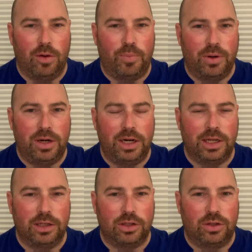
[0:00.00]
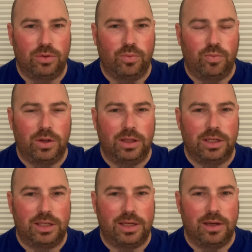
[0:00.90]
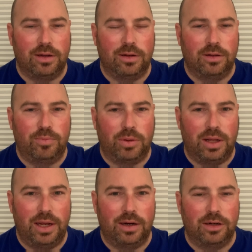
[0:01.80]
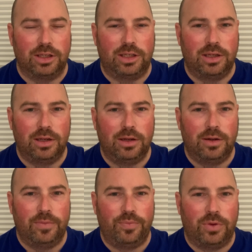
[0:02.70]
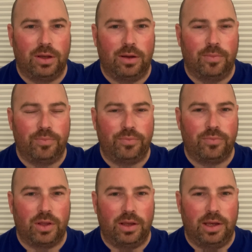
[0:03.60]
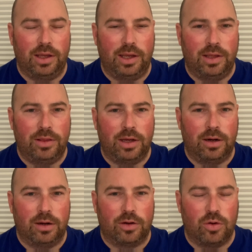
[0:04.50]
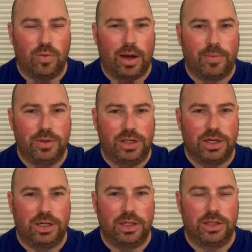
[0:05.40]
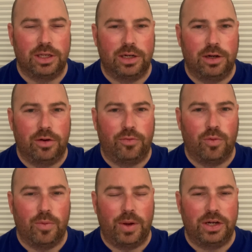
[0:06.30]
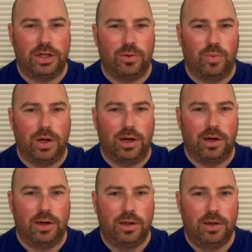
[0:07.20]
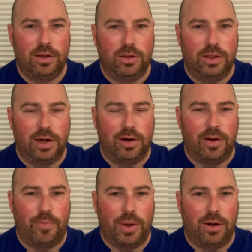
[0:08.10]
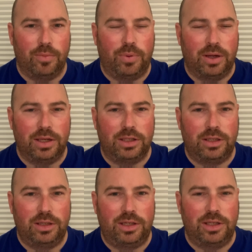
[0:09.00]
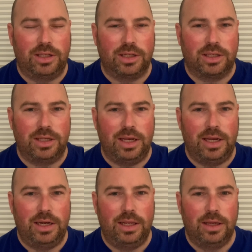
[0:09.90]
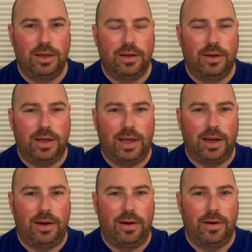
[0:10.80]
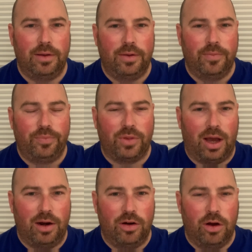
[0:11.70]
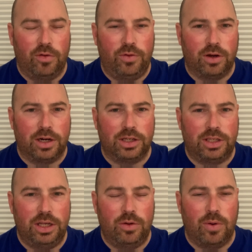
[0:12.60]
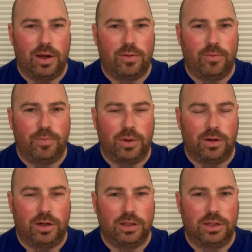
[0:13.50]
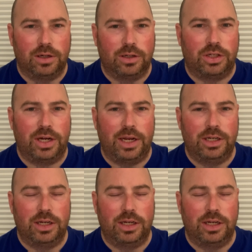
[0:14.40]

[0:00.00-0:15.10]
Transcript: putting his really skilled players in their correct positions and in a formation where they're in a better place to succeed. And I don't know if you're going to see Gregg Berhalter change